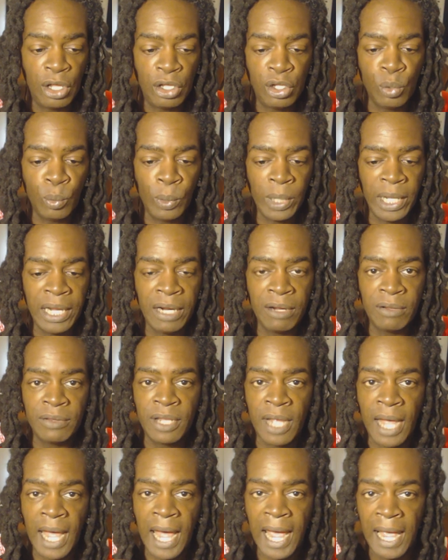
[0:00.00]
You will
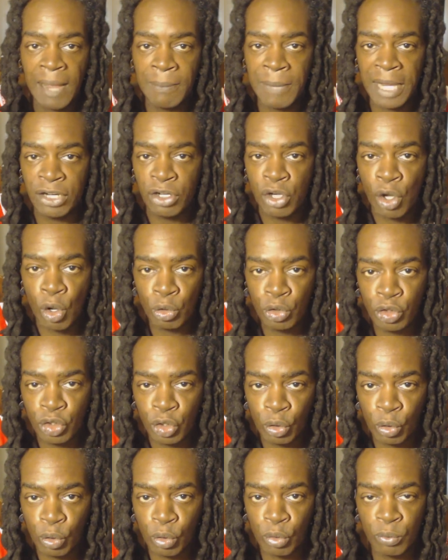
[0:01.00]
hear the I am a no
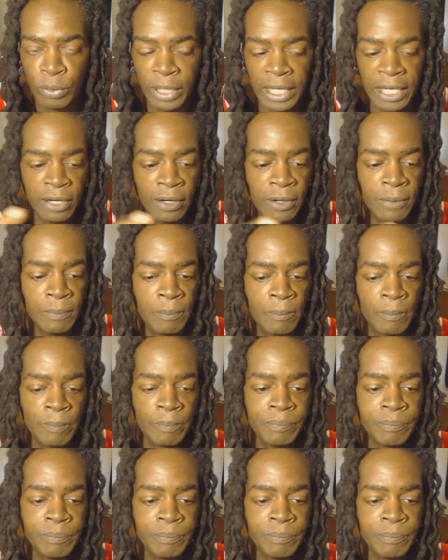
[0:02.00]
tool reader,